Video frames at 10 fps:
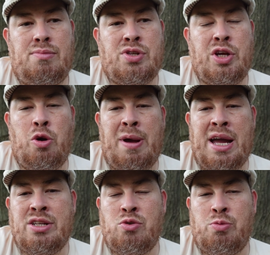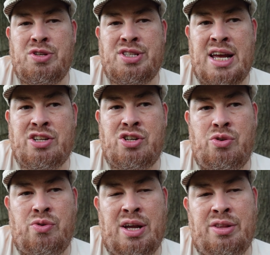So they go back into the room of the
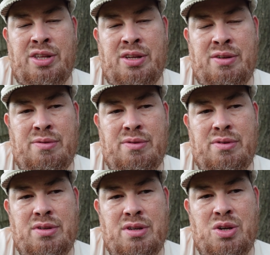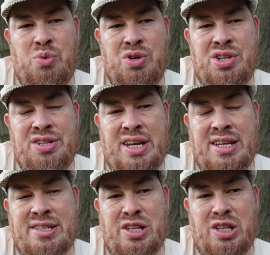statue. Now the original
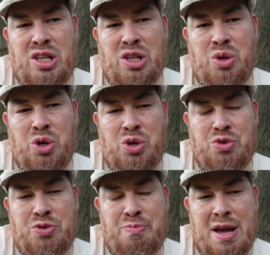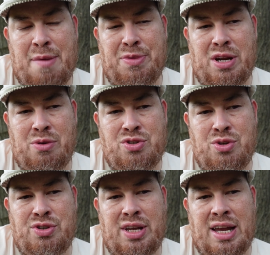Dyson Logos map that I was
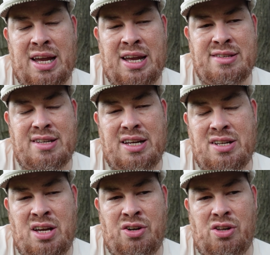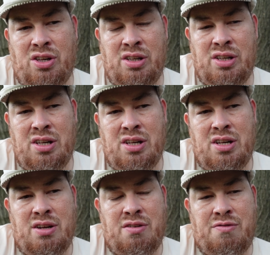using has a tunnel
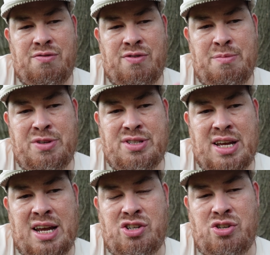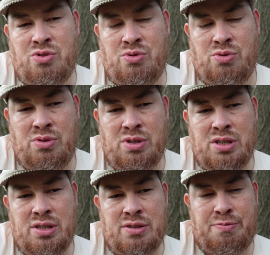from the statue,
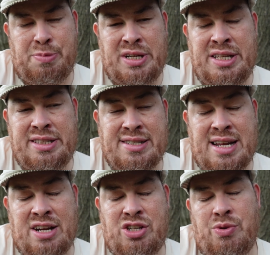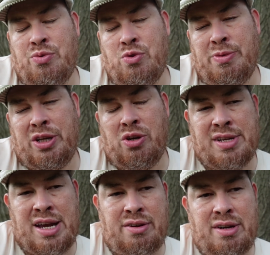beneath the statue in the room that
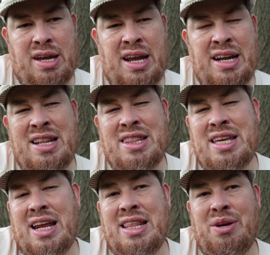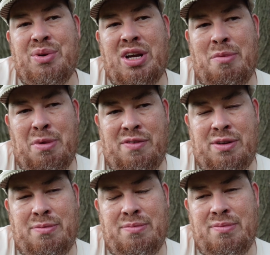goes out. And I didn't think anything would come of
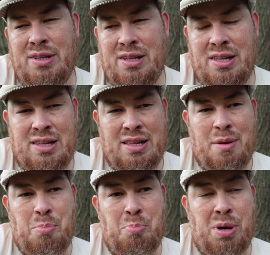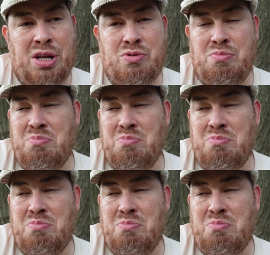it, but